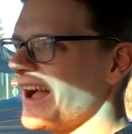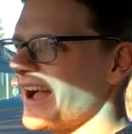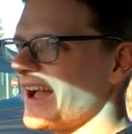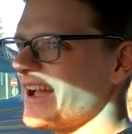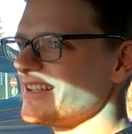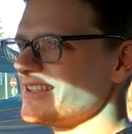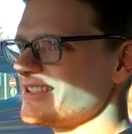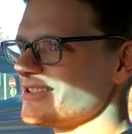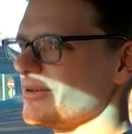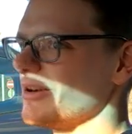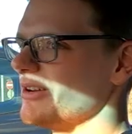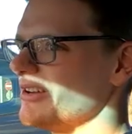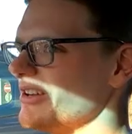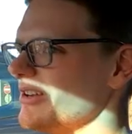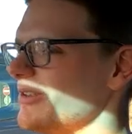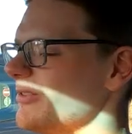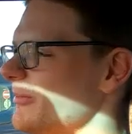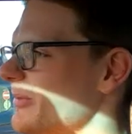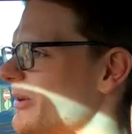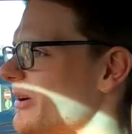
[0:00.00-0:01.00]
I had to own an
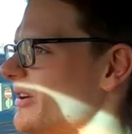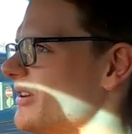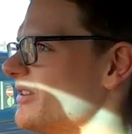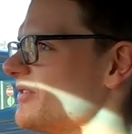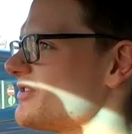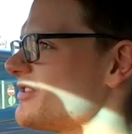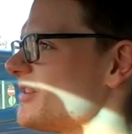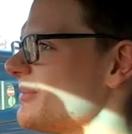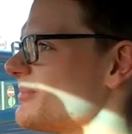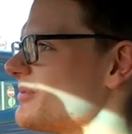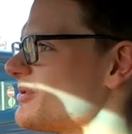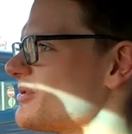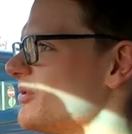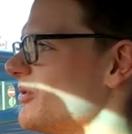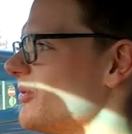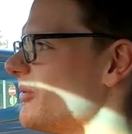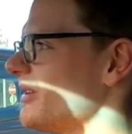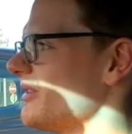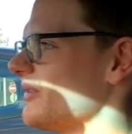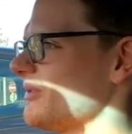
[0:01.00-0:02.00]
old Merc of some
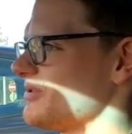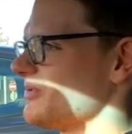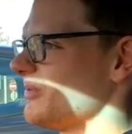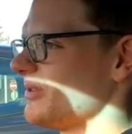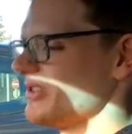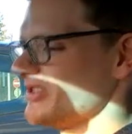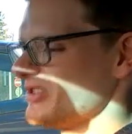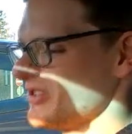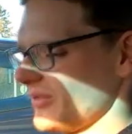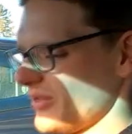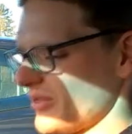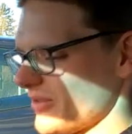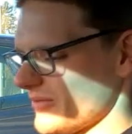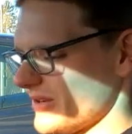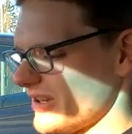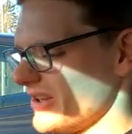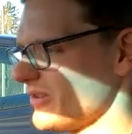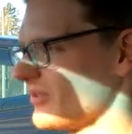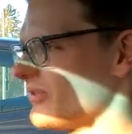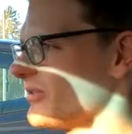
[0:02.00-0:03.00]
sort, whether it was a
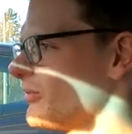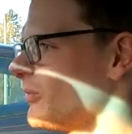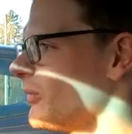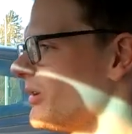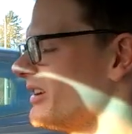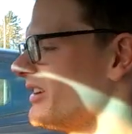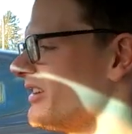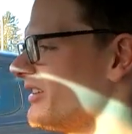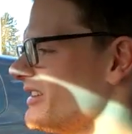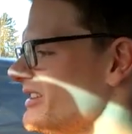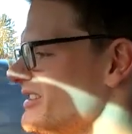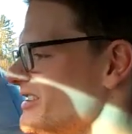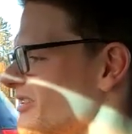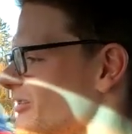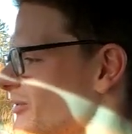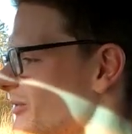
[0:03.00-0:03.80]
123 or a 190